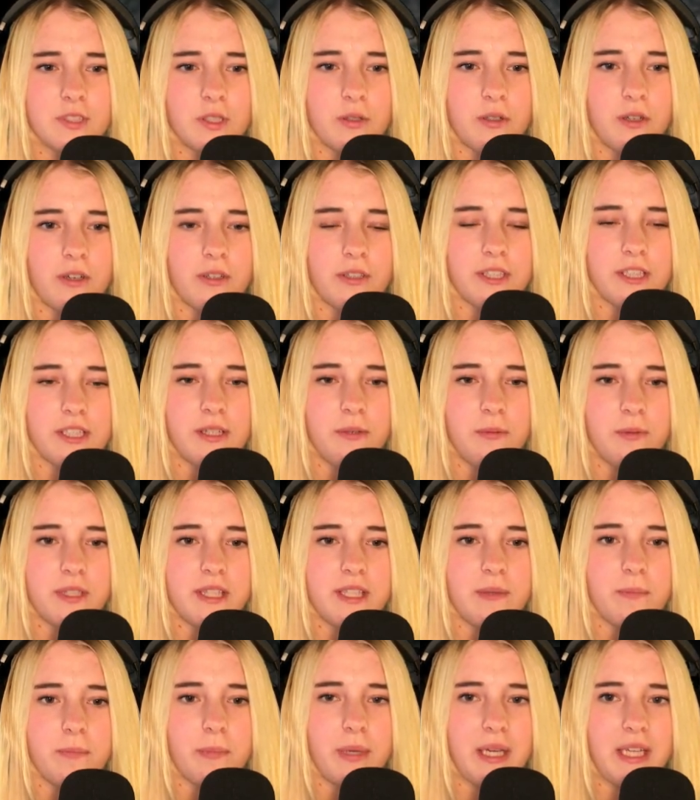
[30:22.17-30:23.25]
God, she was
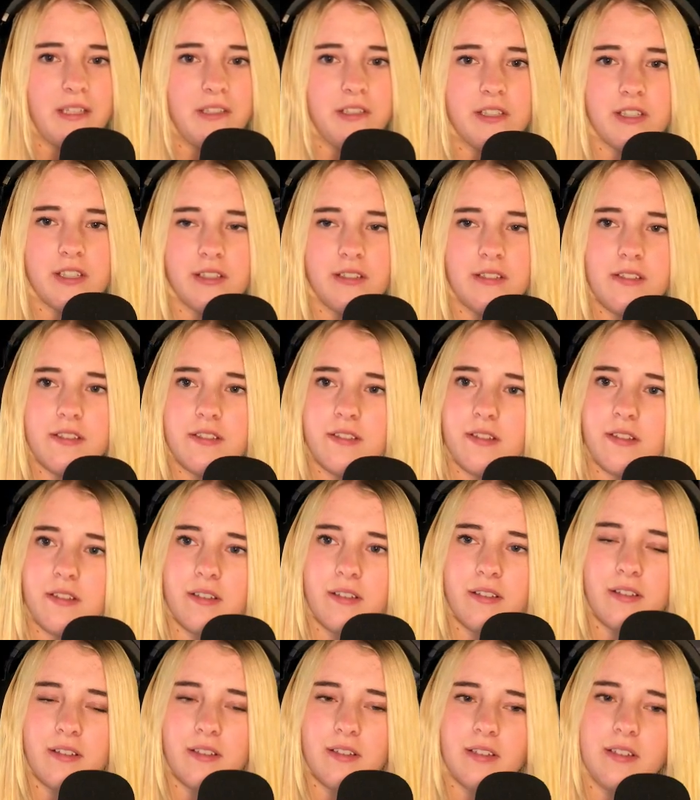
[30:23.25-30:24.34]
impatient.
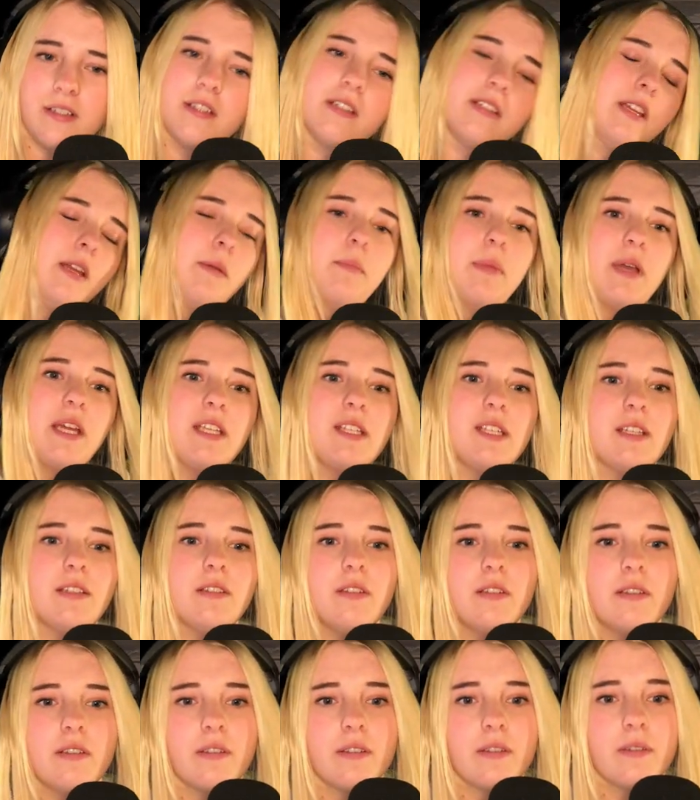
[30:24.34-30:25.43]

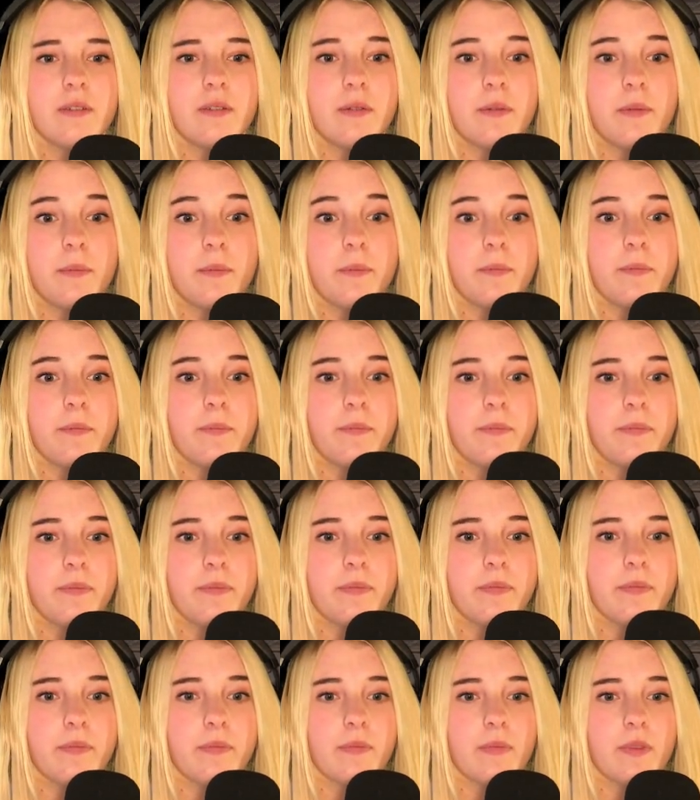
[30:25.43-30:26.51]
Impatient?
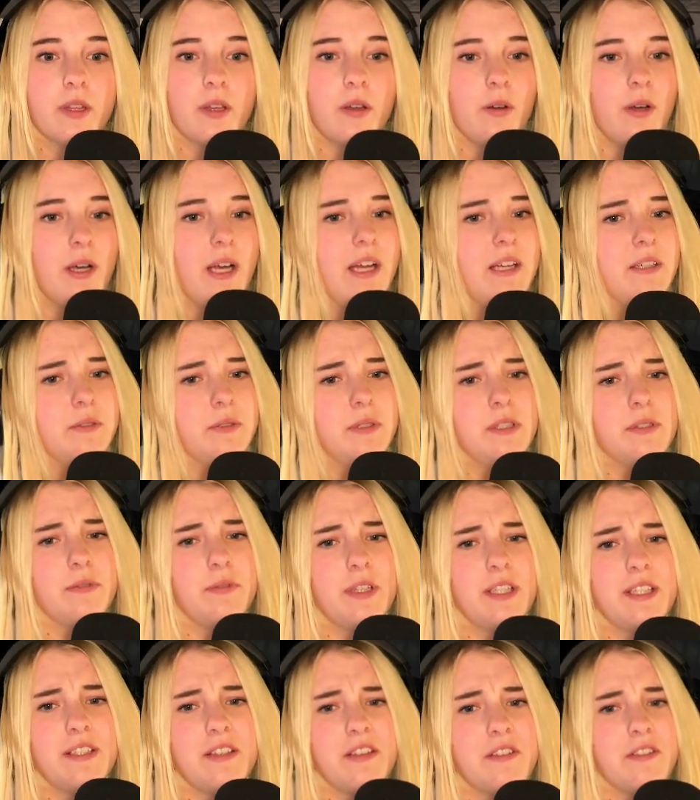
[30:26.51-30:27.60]
Oh, Harry's
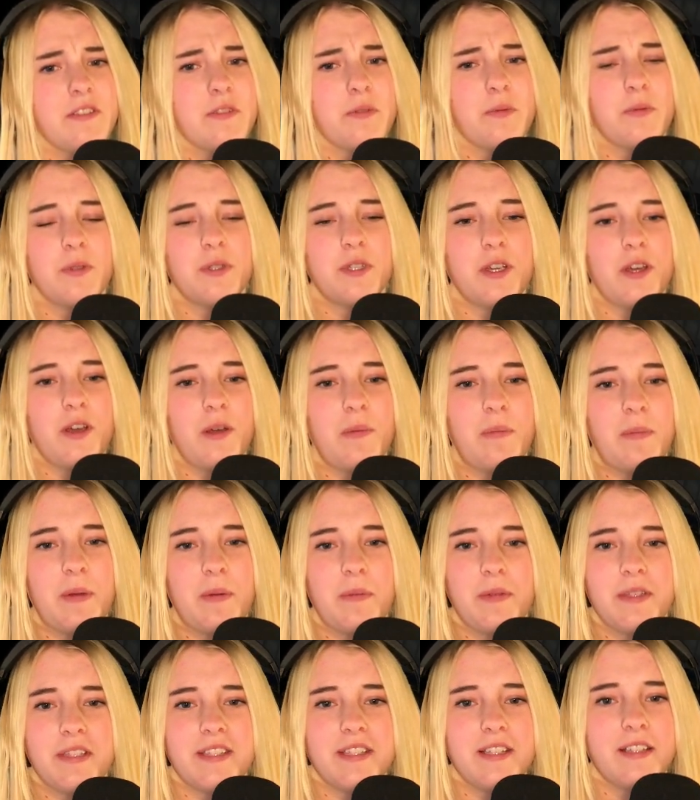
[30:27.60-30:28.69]
face is so derpy,
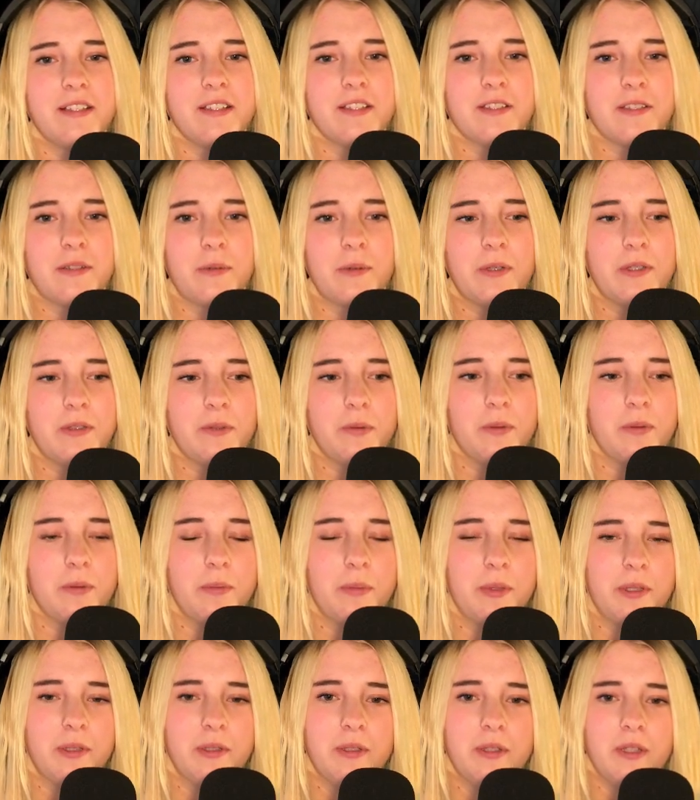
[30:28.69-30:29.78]
but still so
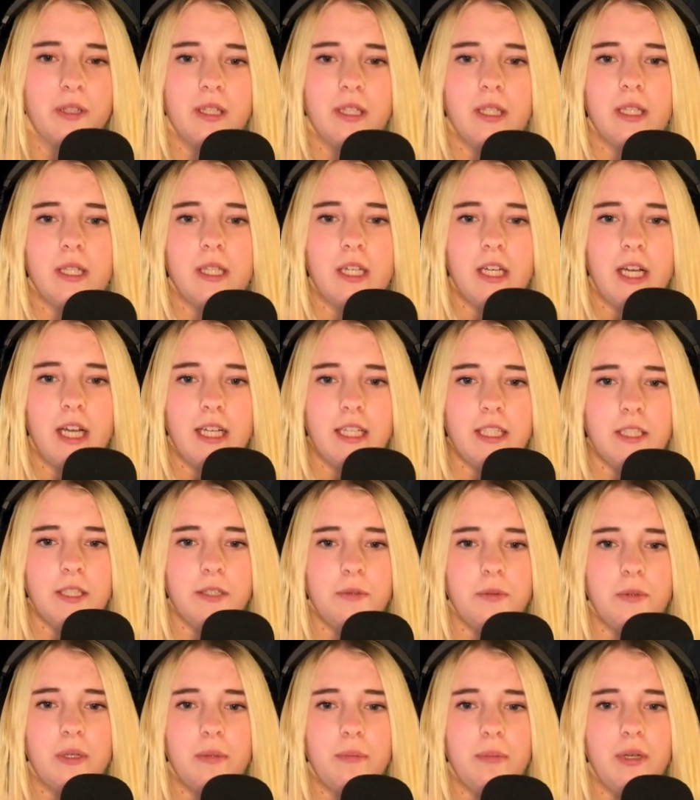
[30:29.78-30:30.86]
adorable.
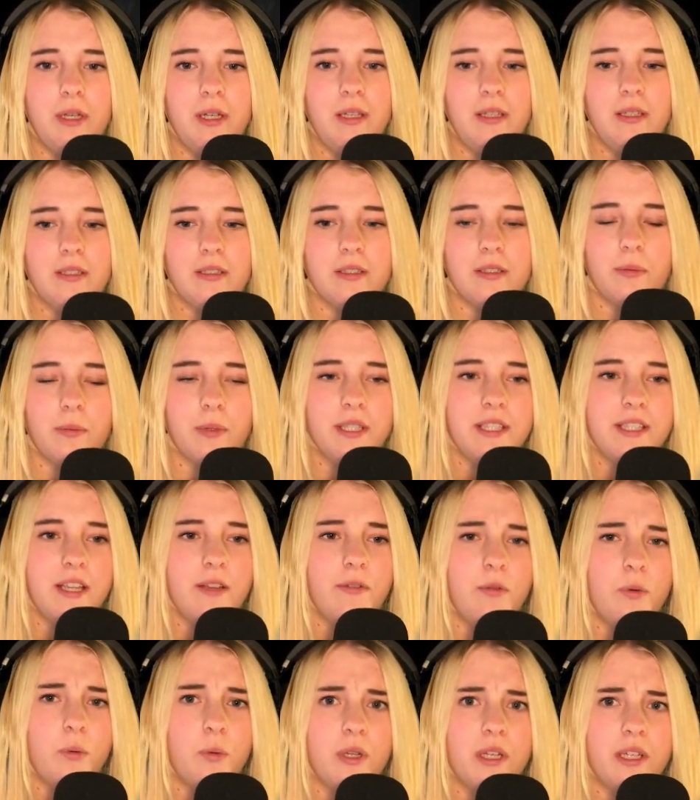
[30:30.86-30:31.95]
Adorable. Why is
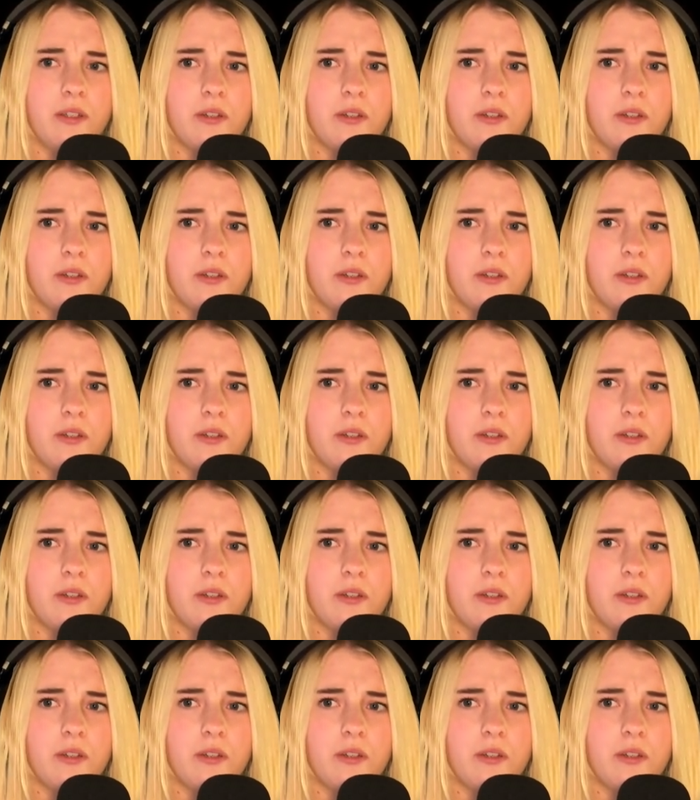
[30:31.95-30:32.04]
everyone